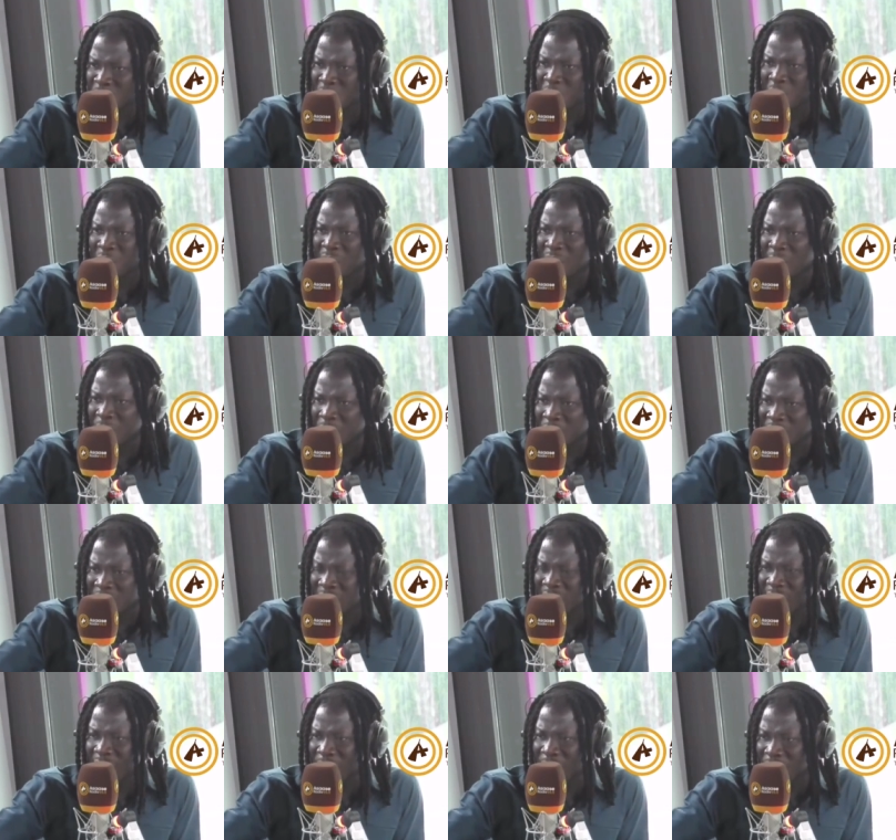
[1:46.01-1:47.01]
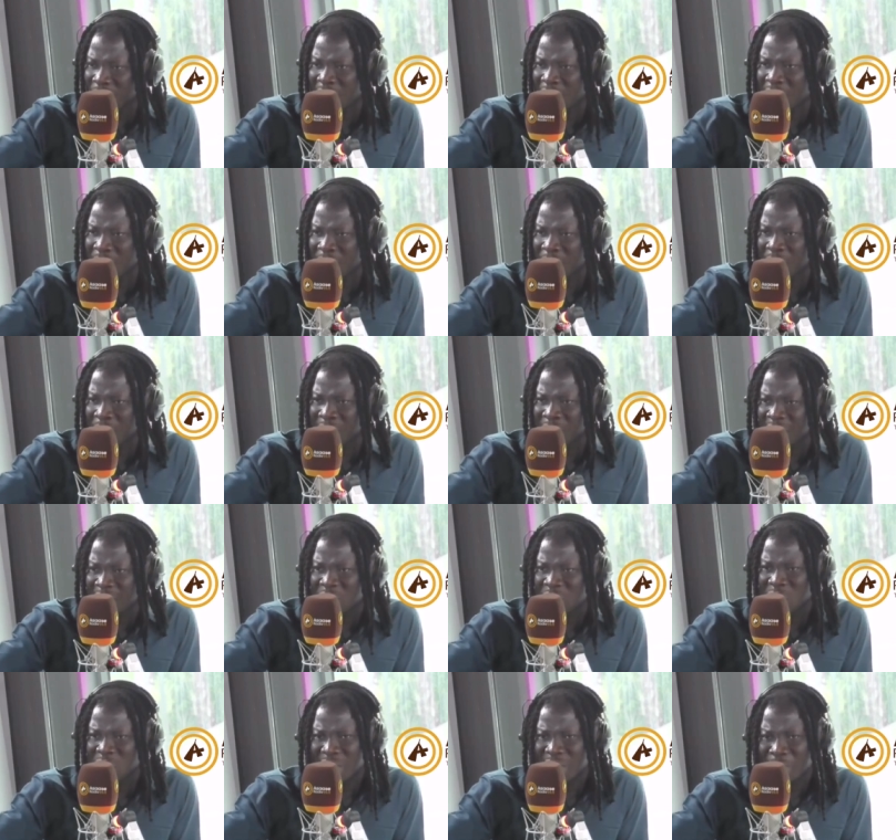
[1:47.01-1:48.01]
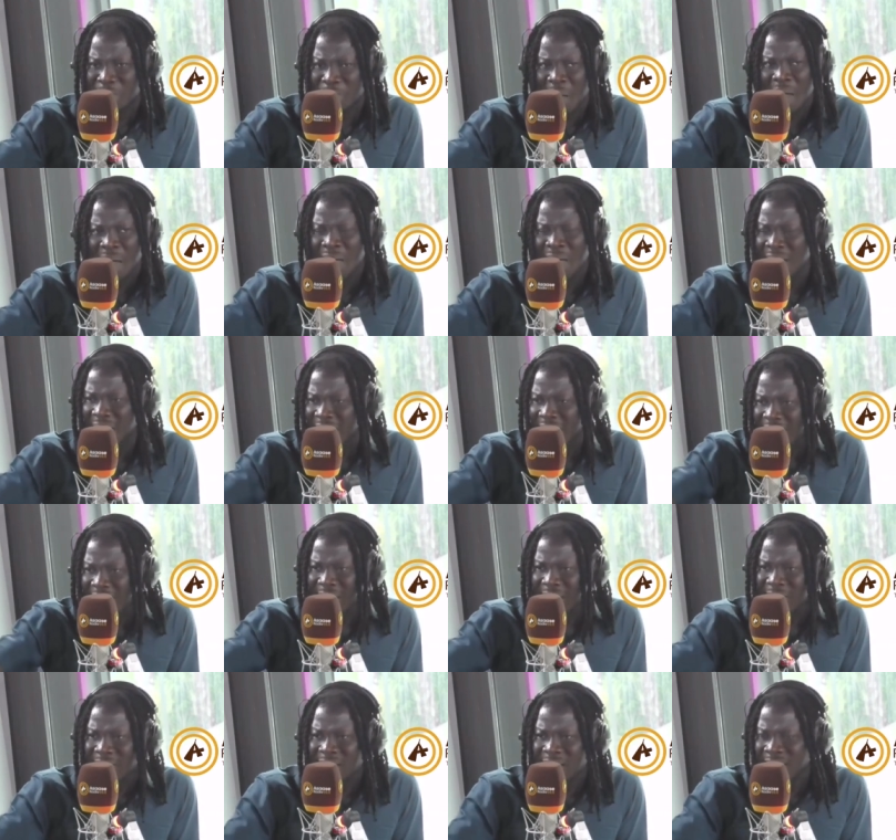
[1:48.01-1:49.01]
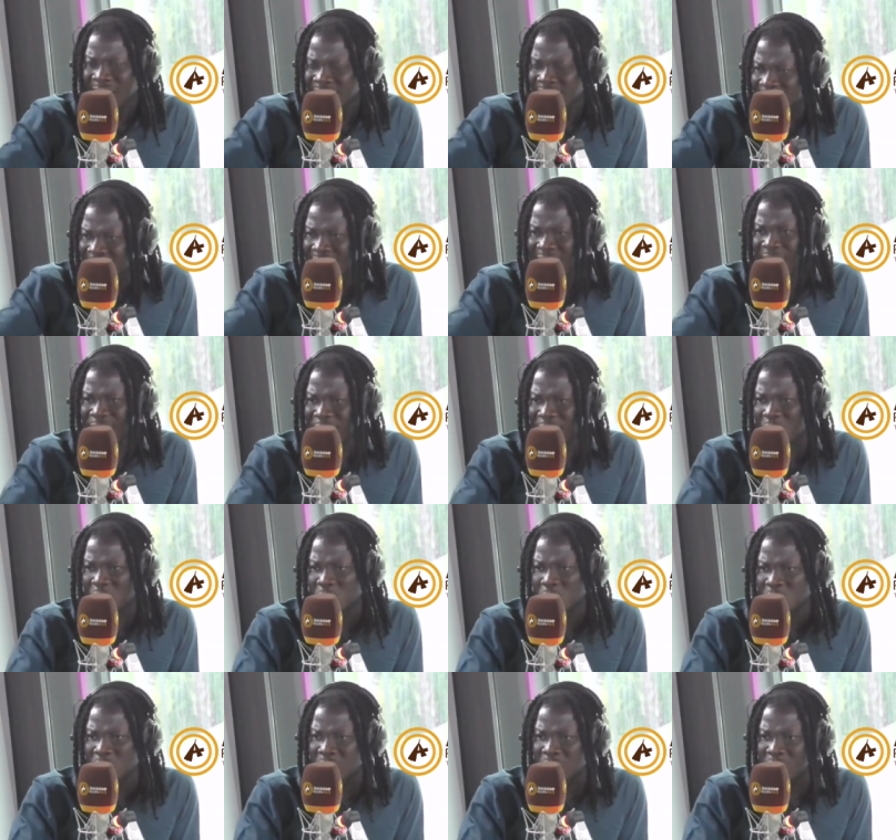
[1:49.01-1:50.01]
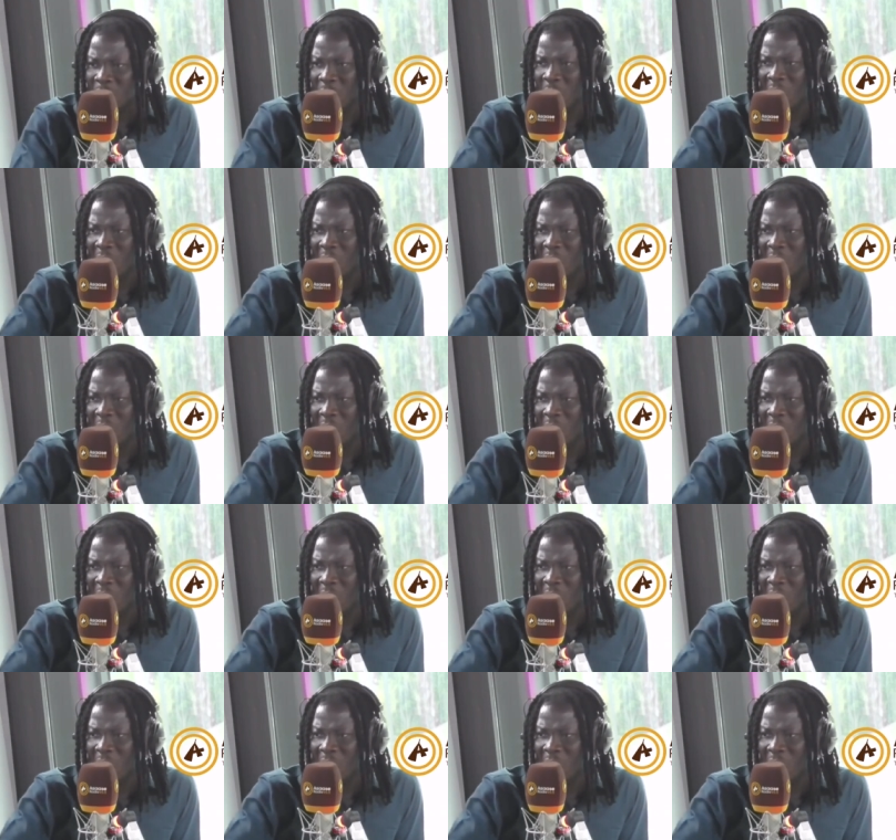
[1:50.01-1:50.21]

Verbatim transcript: We hook up with yeah. um, um, um, Kendrick Lamar. You see the pictures. That's the levels.